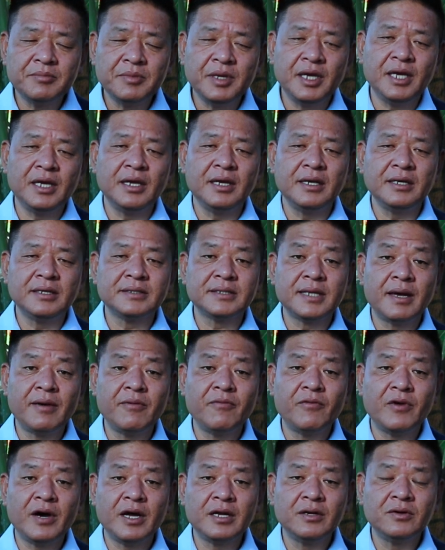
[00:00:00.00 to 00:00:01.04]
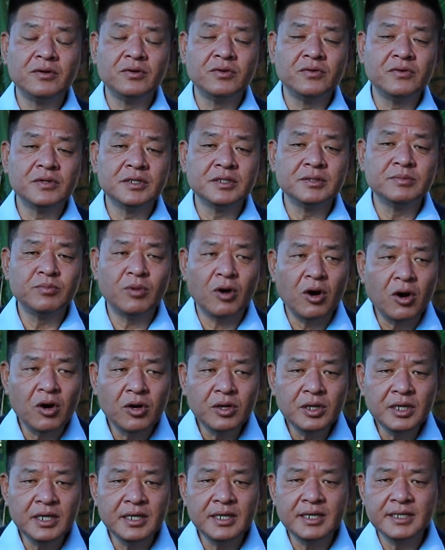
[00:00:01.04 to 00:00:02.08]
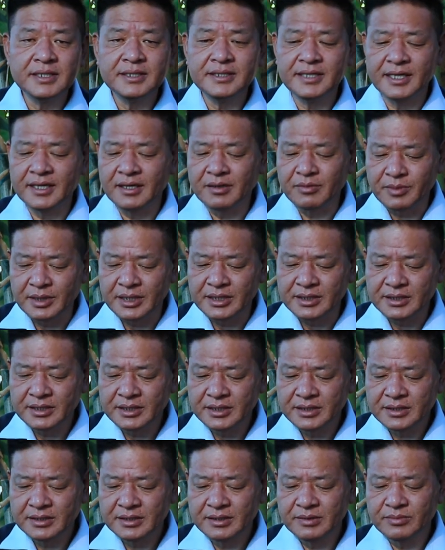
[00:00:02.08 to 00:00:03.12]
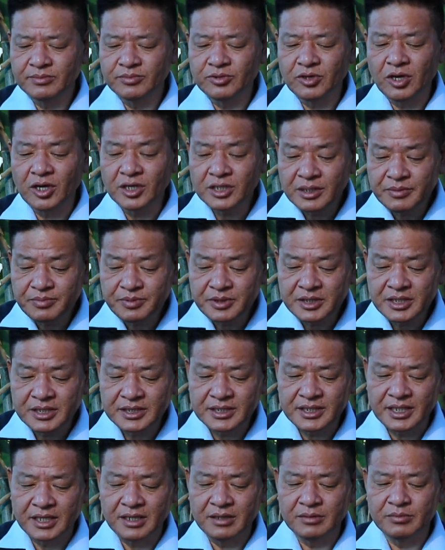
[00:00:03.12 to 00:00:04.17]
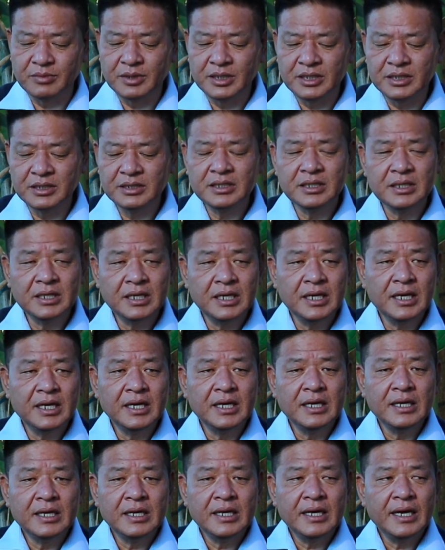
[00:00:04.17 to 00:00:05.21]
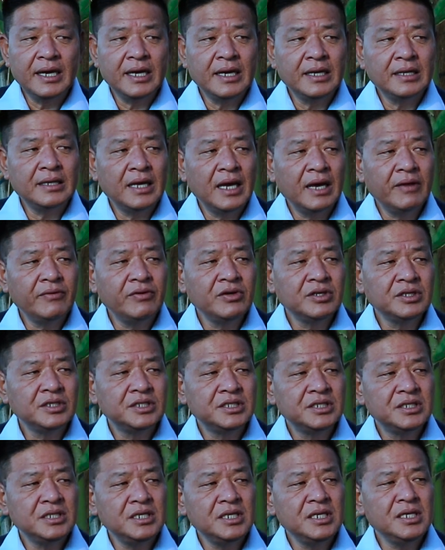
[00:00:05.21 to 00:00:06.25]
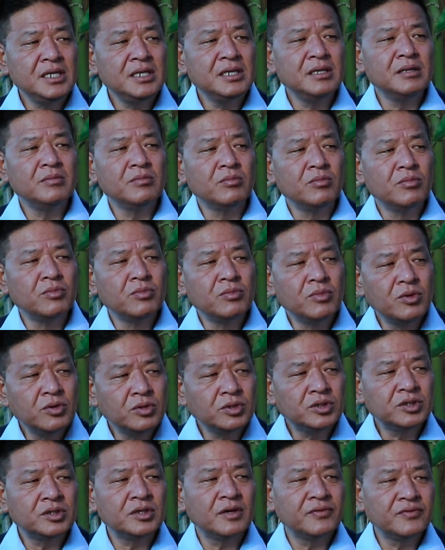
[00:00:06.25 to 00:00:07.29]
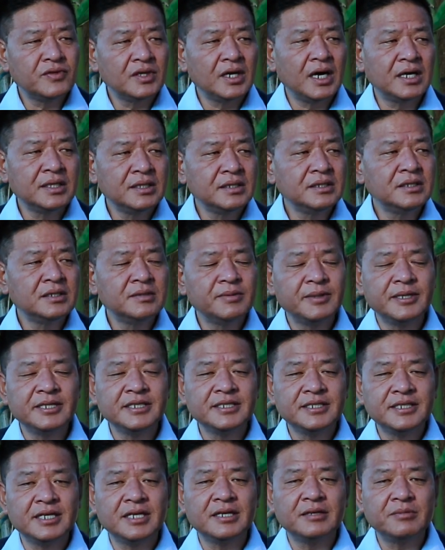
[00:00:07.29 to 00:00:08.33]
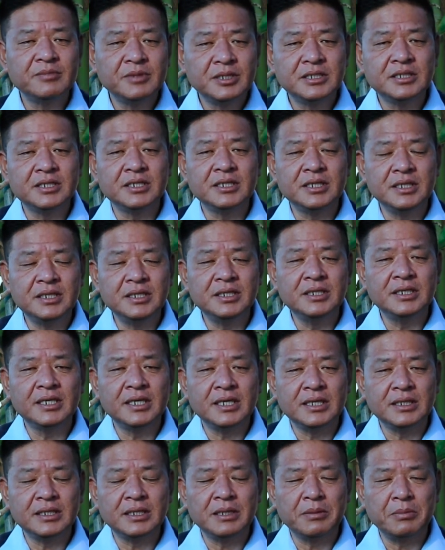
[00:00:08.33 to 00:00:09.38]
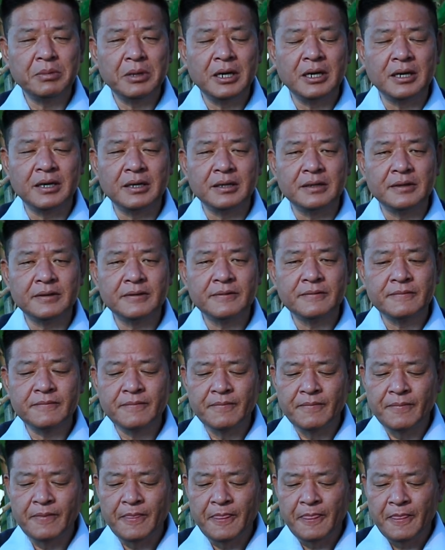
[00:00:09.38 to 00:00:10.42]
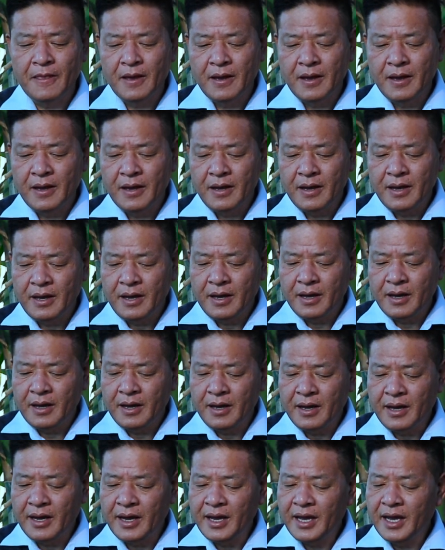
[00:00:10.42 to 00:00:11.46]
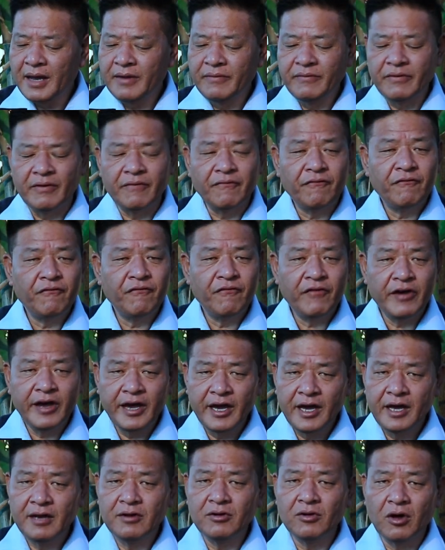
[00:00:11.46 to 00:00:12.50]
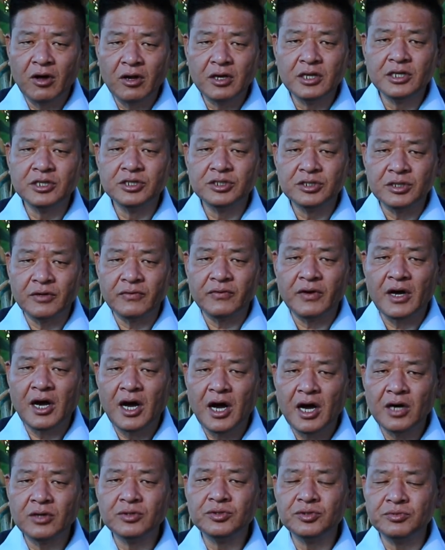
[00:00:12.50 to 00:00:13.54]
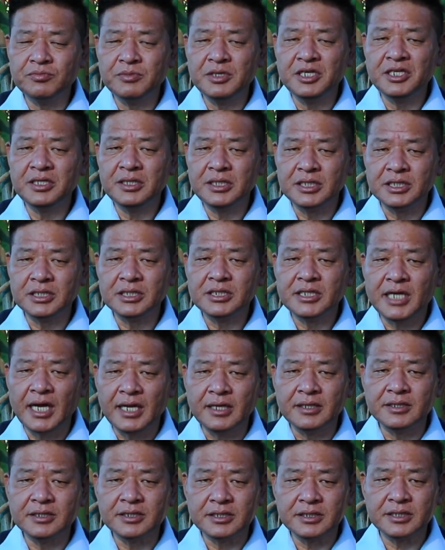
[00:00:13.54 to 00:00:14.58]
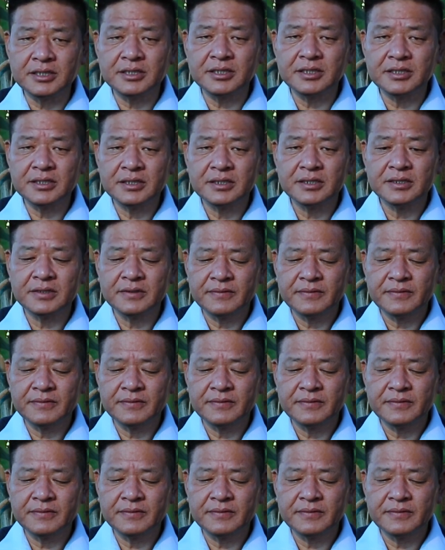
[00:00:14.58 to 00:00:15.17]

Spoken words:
being someone who was born in a settlement, brought up in a settlement, and having seen most of the other Tibetan settlements in India and Nepal, I have a fair knowledge of how to meet these challenges.